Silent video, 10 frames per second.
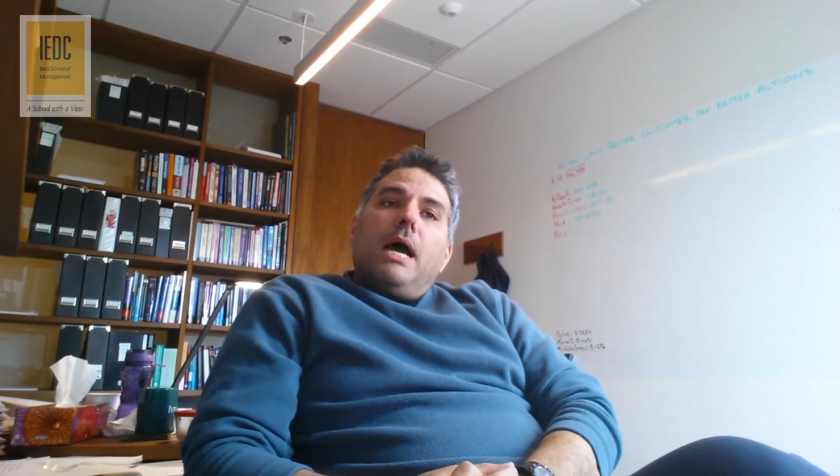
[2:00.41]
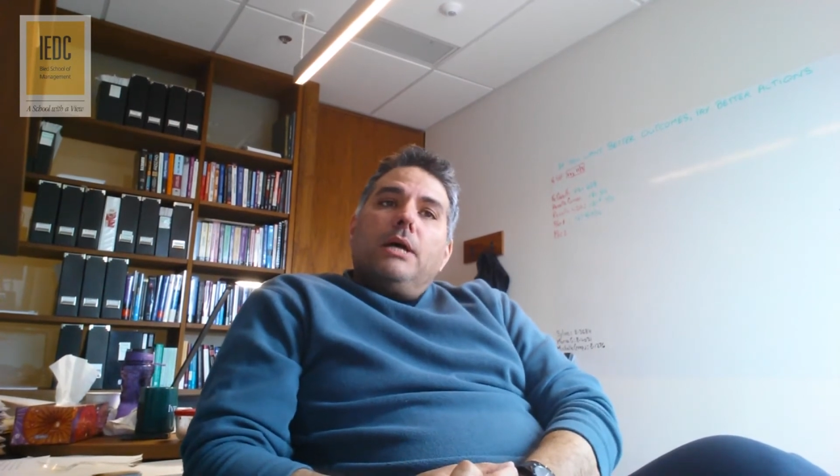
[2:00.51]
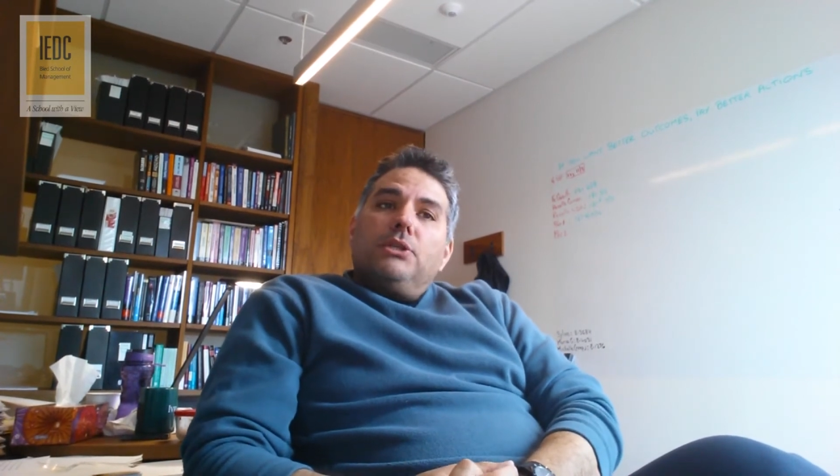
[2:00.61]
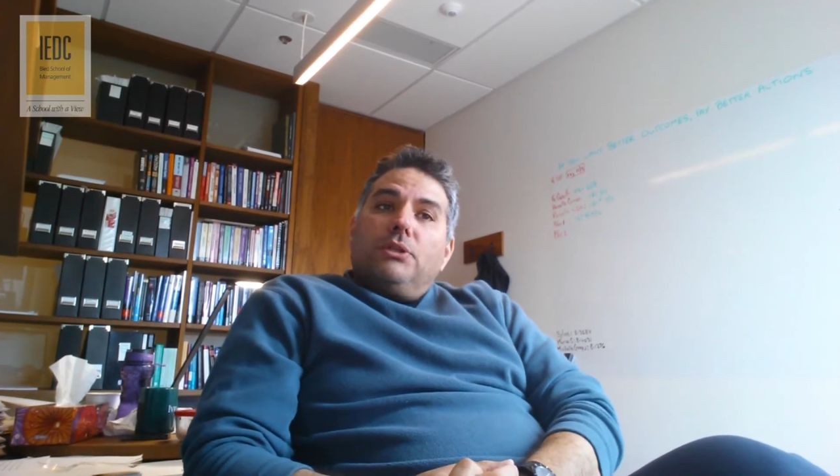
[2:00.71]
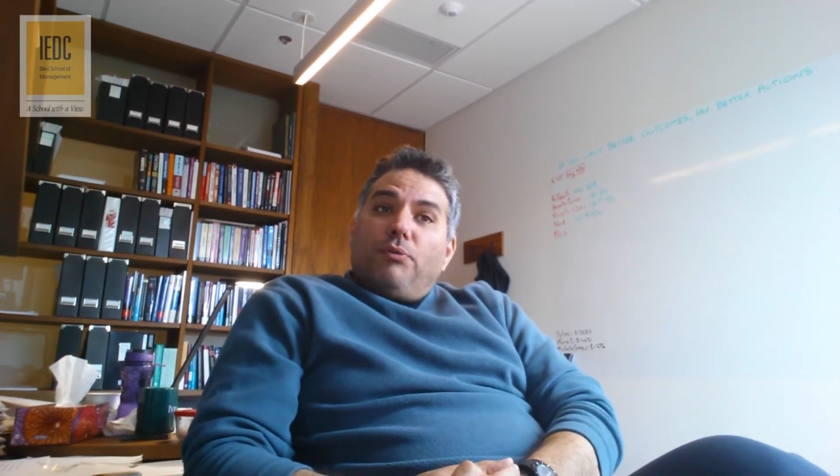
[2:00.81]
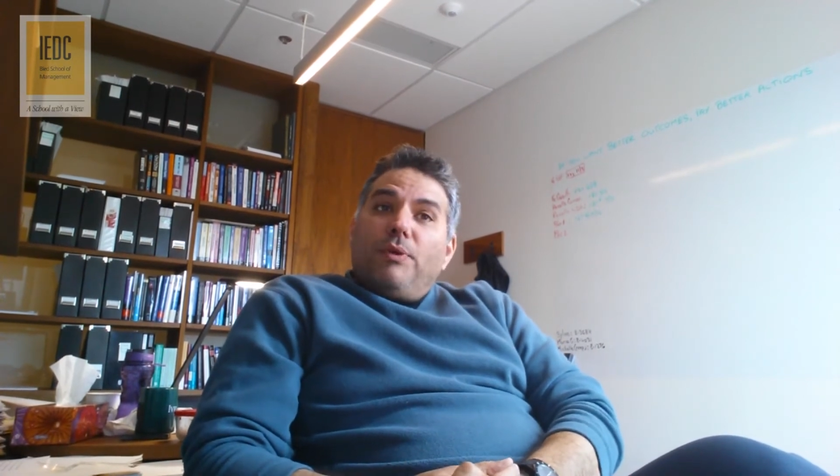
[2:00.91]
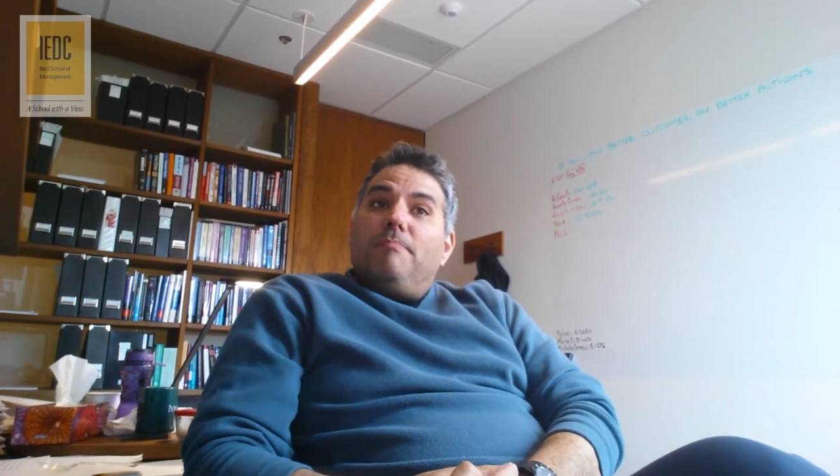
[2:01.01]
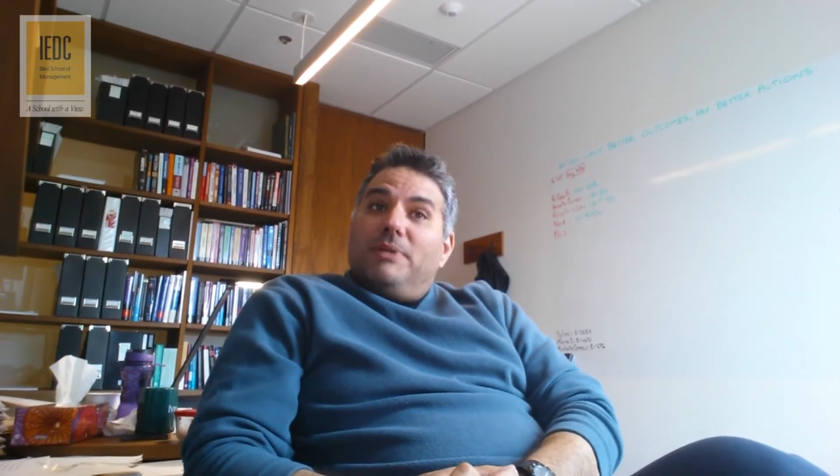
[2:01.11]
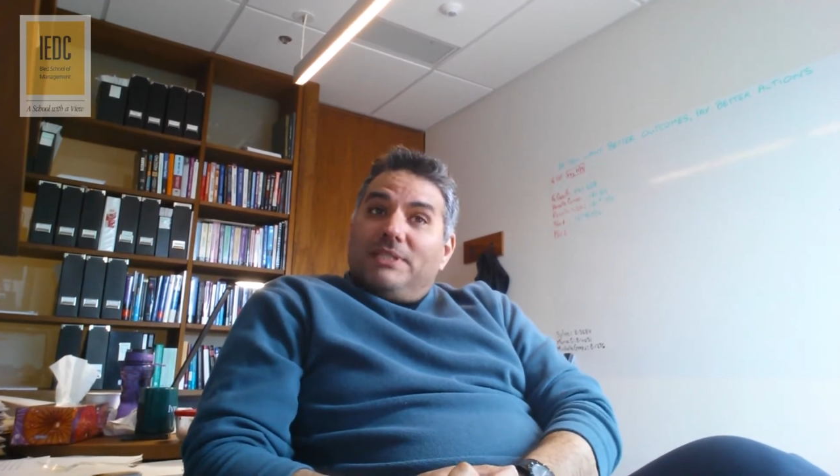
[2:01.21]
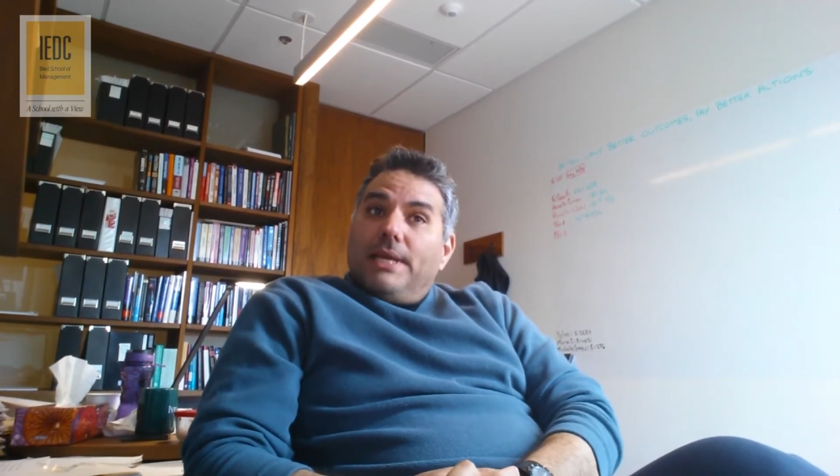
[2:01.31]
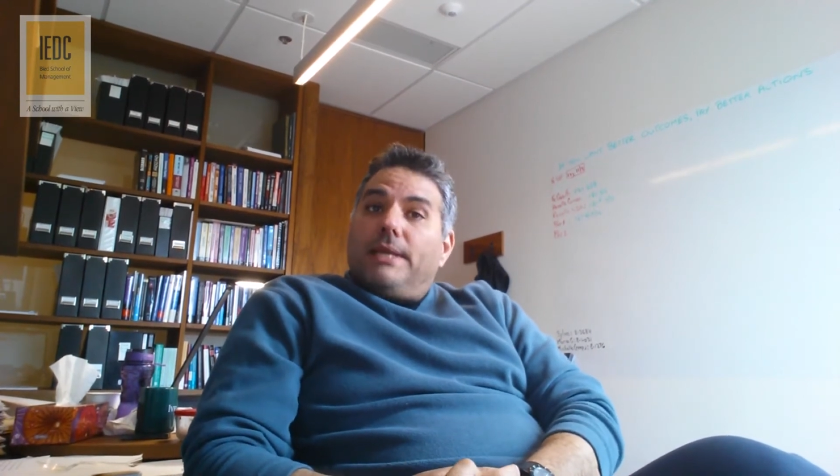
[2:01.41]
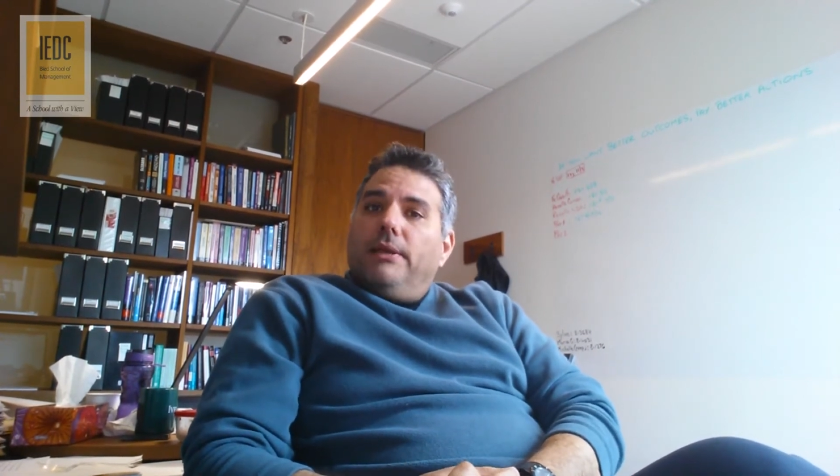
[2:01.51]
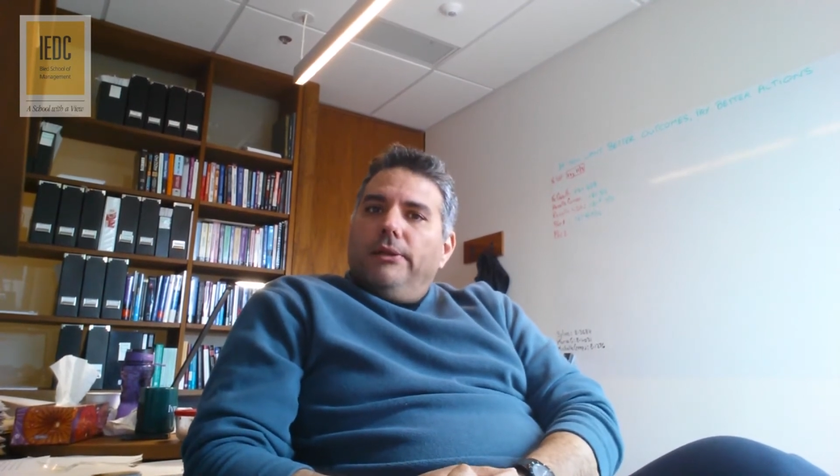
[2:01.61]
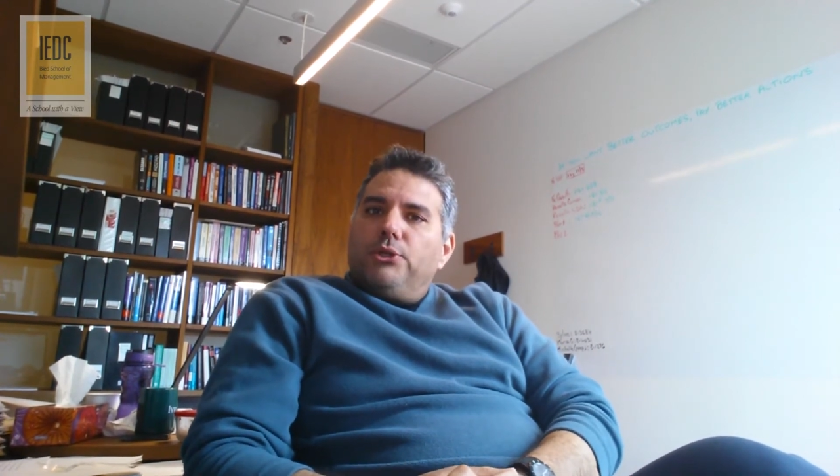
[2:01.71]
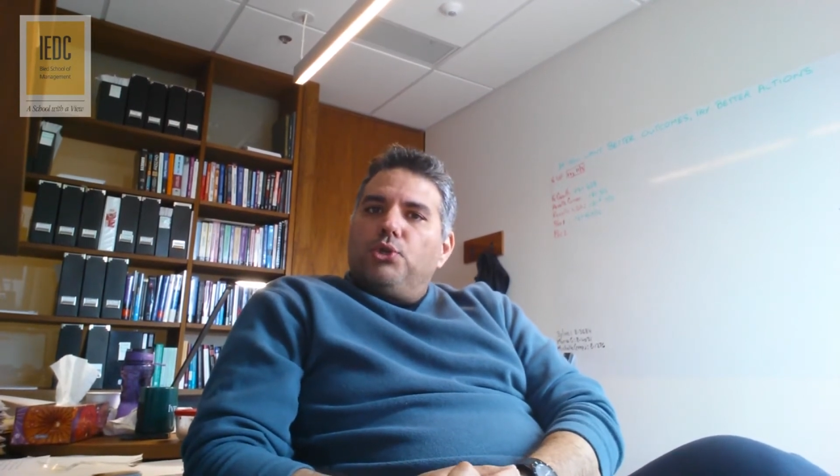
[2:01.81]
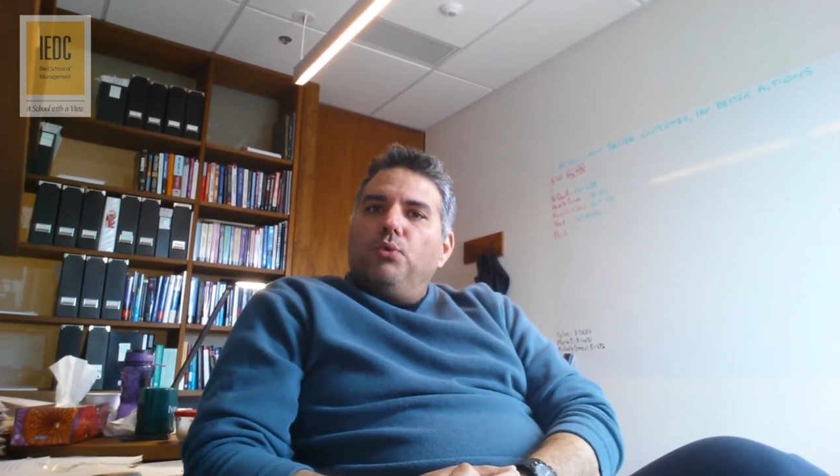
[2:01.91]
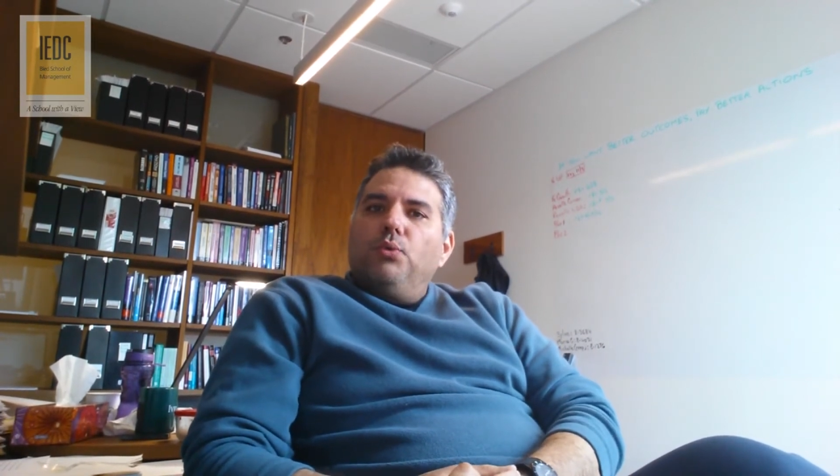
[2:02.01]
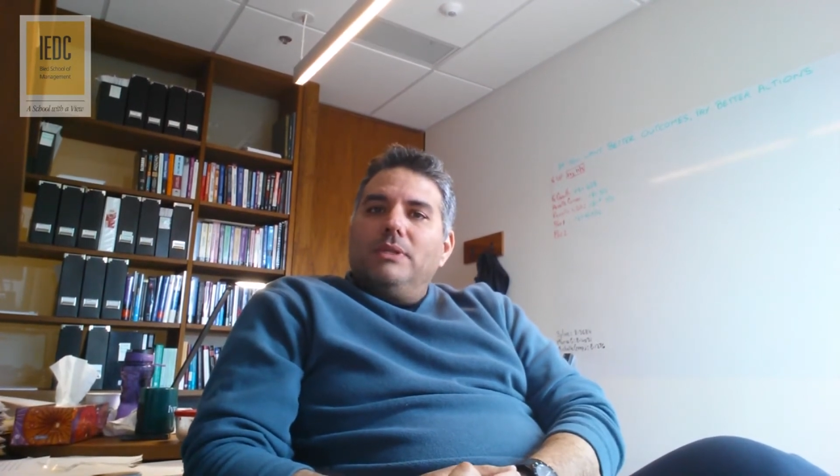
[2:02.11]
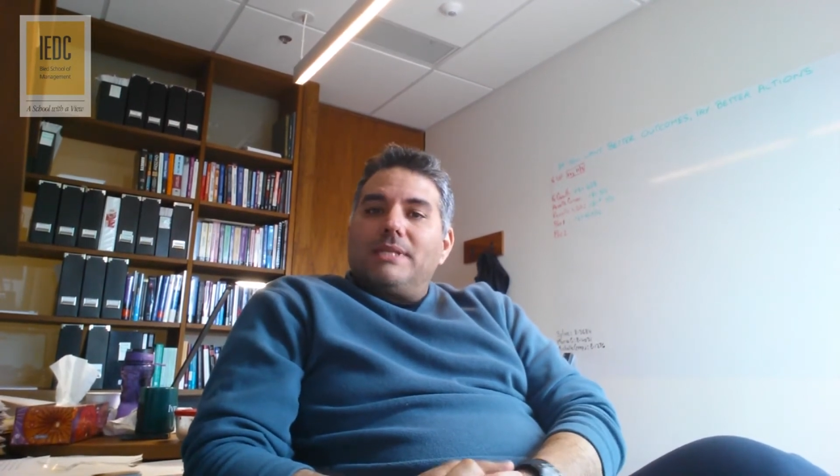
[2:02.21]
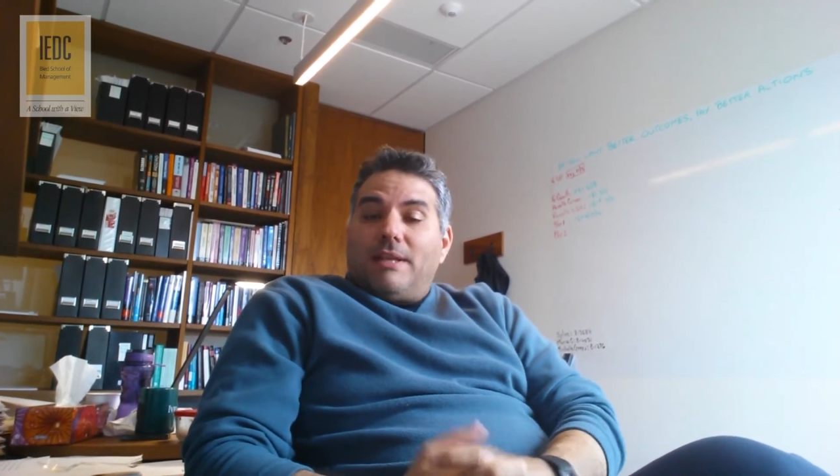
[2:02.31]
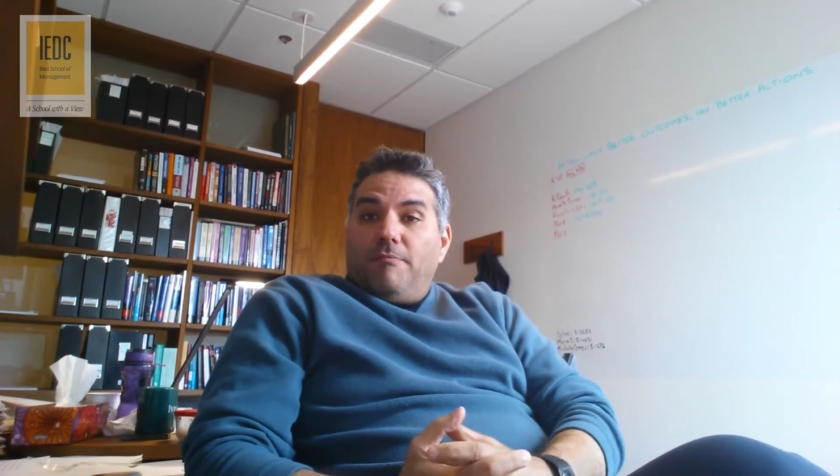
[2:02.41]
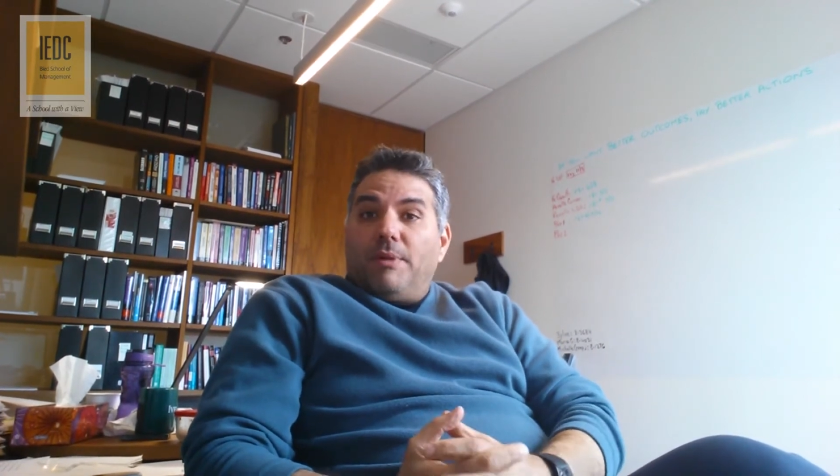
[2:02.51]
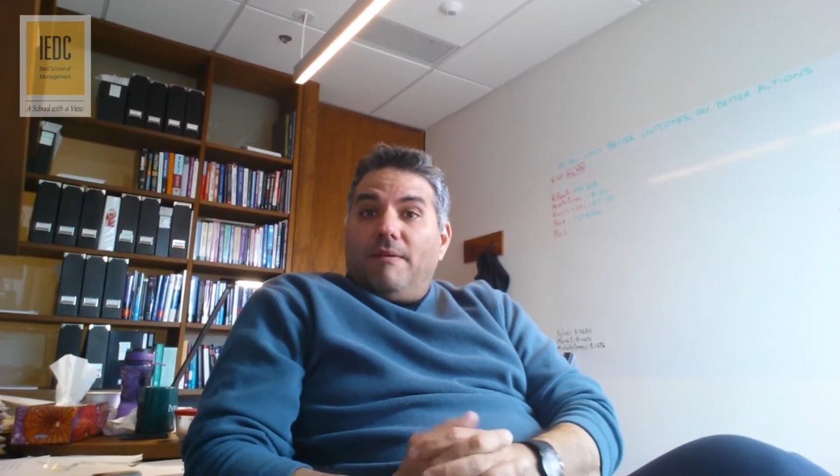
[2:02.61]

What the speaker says: to 3 particular tools that have